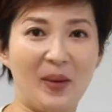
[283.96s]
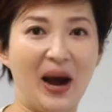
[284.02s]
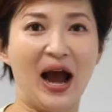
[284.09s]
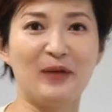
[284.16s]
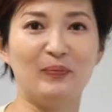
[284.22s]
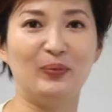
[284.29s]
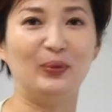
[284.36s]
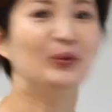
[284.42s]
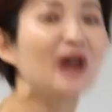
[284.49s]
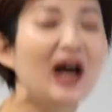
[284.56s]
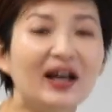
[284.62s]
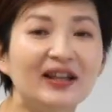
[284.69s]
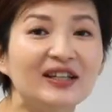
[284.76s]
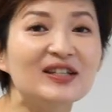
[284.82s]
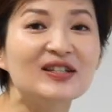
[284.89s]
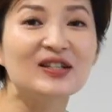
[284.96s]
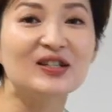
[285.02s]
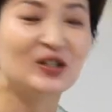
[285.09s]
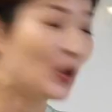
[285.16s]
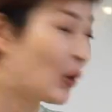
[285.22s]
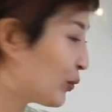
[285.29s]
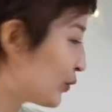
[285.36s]
my Buddha, this
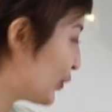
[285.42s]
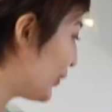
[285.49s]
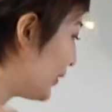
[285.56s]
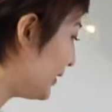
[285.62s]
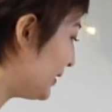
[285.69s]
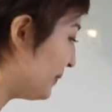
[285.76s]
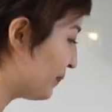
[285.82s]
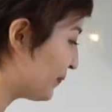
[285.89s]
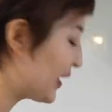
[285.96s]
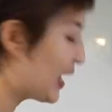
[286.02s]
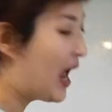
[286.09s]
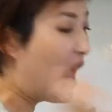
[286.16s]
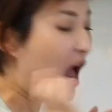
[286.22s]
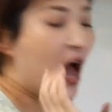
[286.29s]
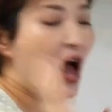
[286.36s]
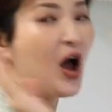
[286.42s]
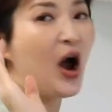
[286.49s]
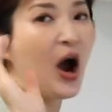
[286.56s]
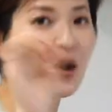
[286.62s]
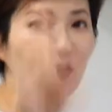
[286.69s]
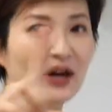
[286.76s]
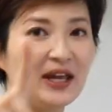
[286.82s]
is so good.
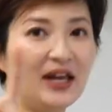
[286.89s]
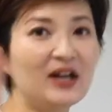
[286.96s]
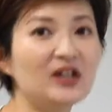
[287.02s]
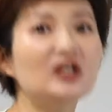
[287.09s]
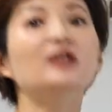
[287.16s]
All right, here's